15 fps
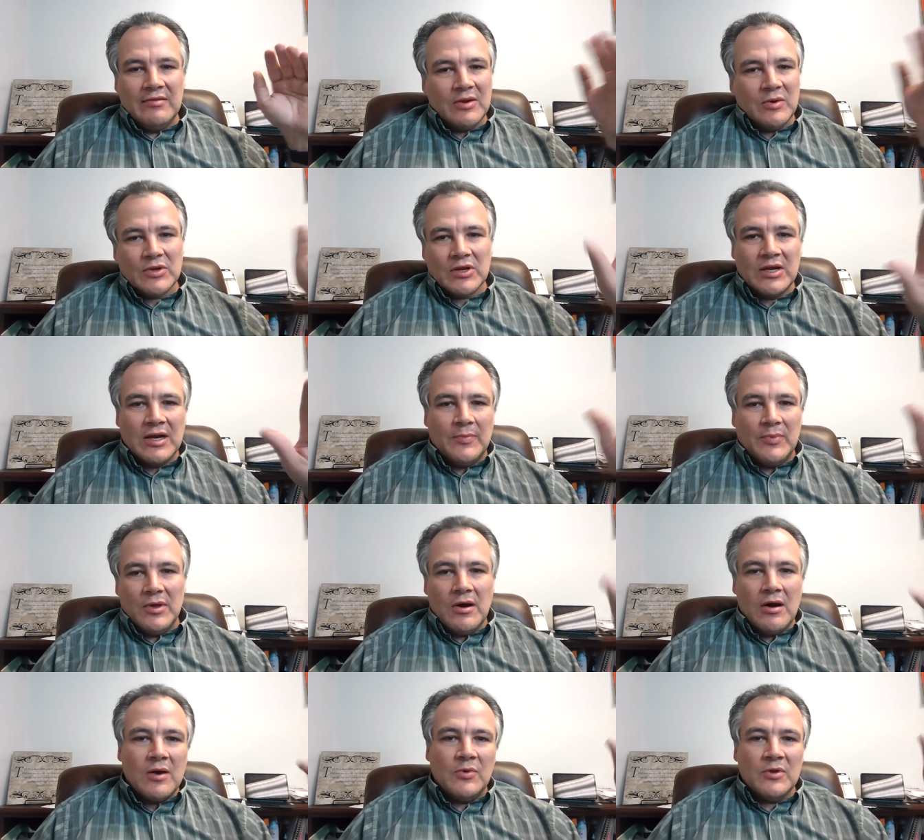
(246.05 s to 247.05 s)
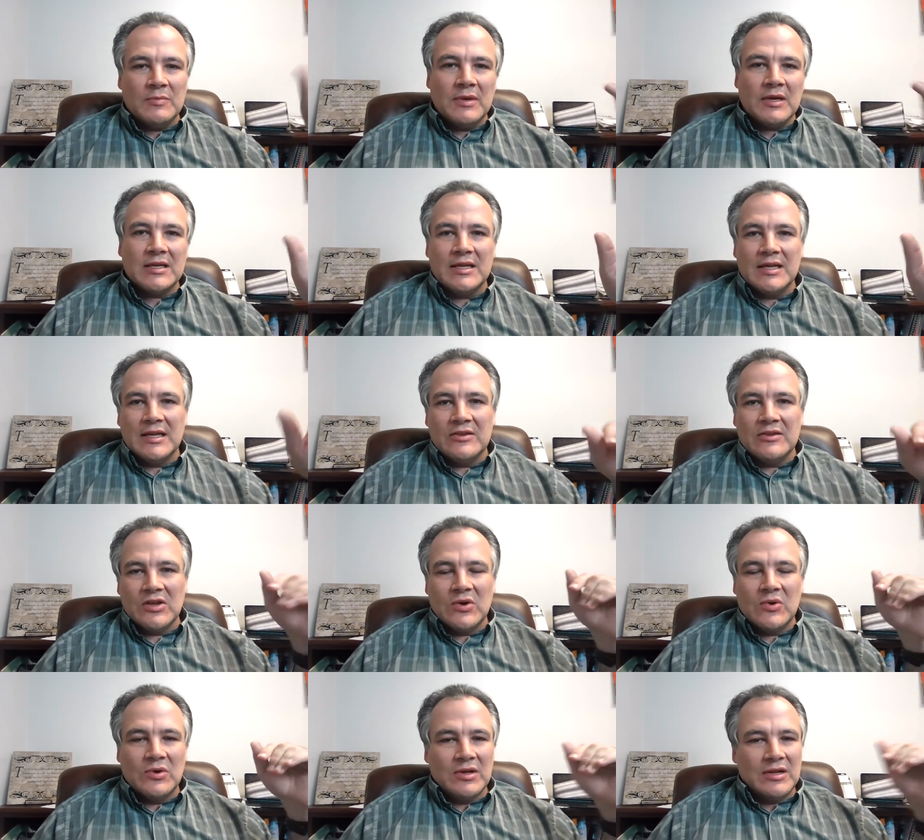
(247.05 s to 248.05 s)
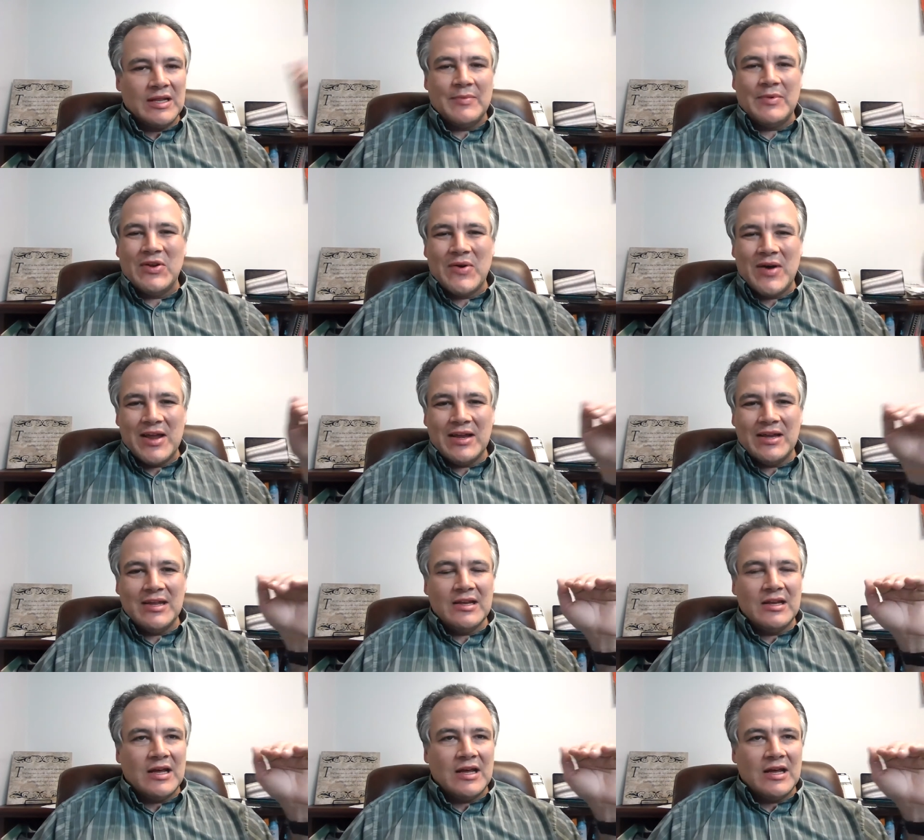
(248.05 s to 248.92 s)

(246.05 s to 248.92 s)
There's a couple of hard ones mixed in, so let me know how you did.